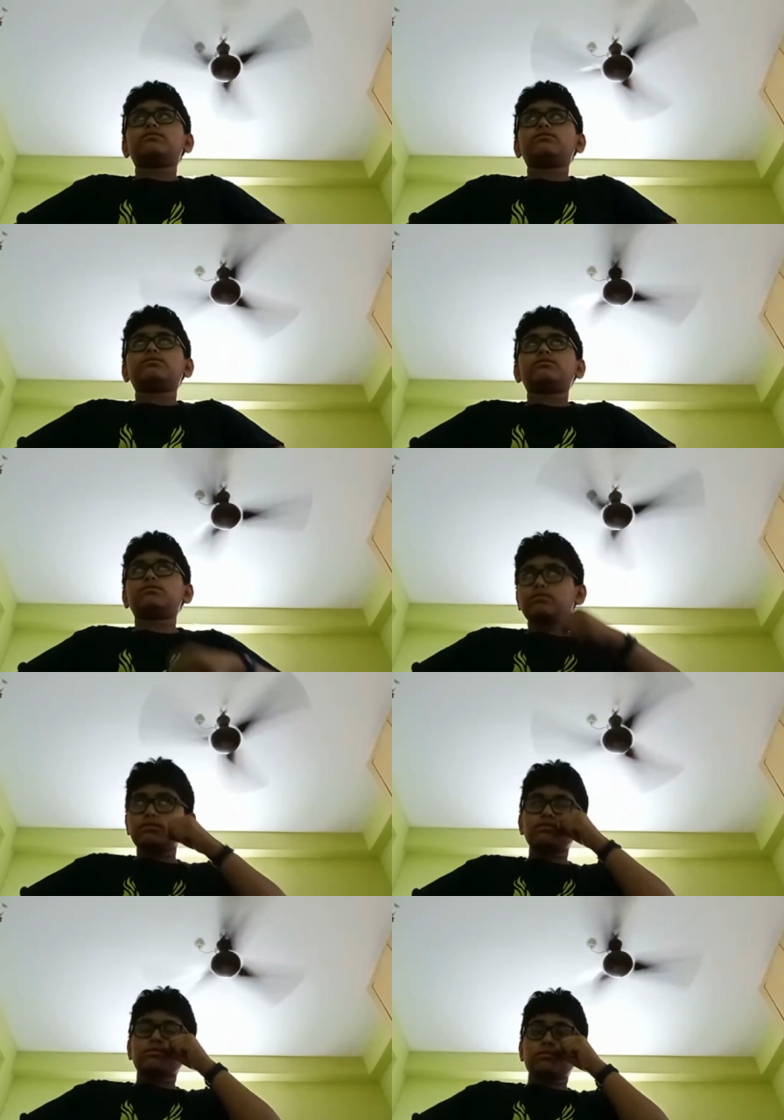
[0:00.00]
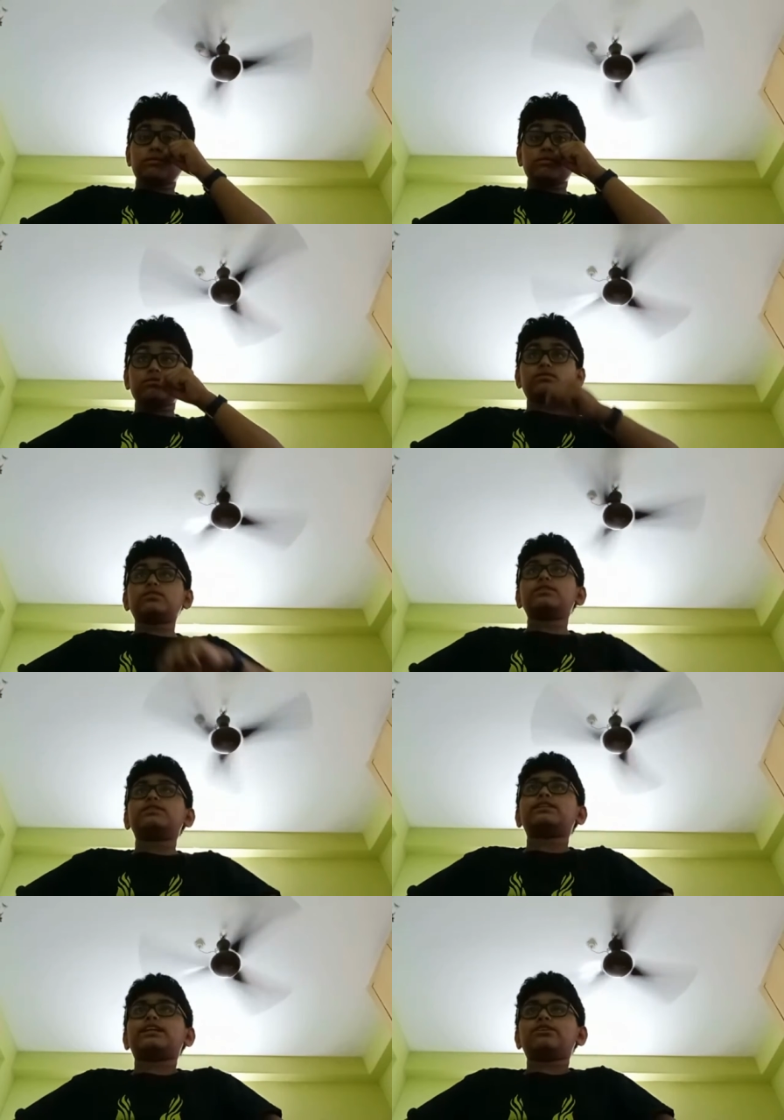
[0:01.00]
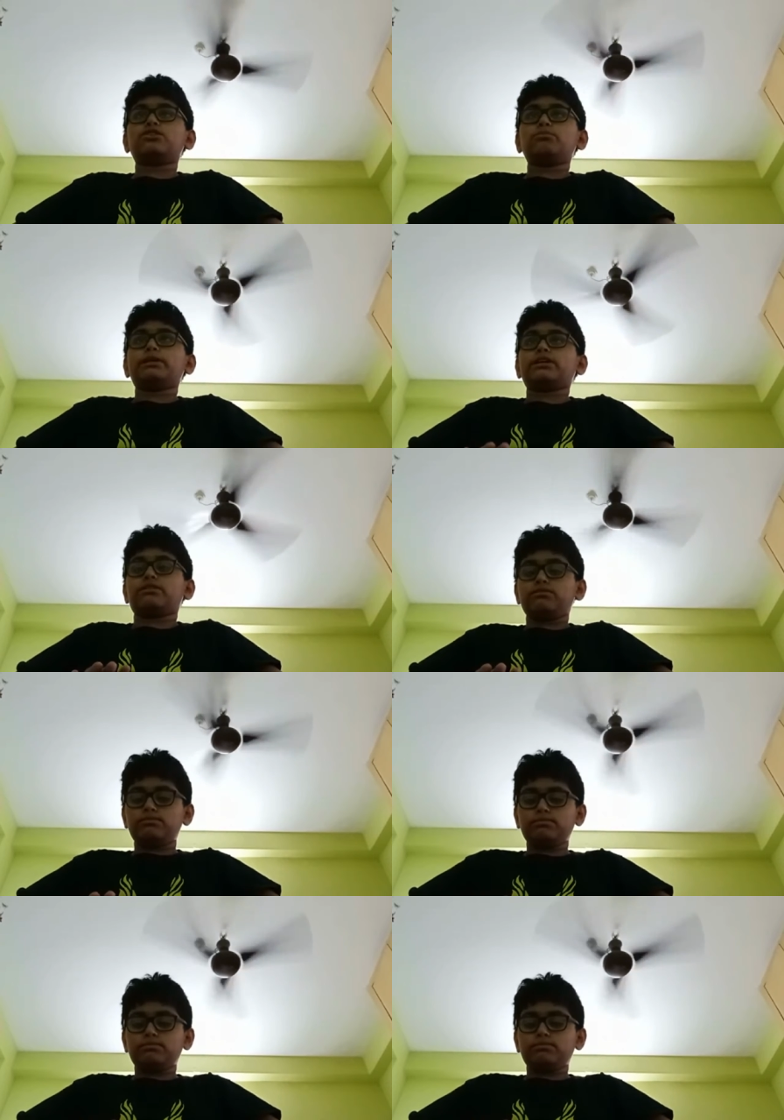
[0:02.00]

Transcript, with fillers: Dominican Republic. Santo Domingo.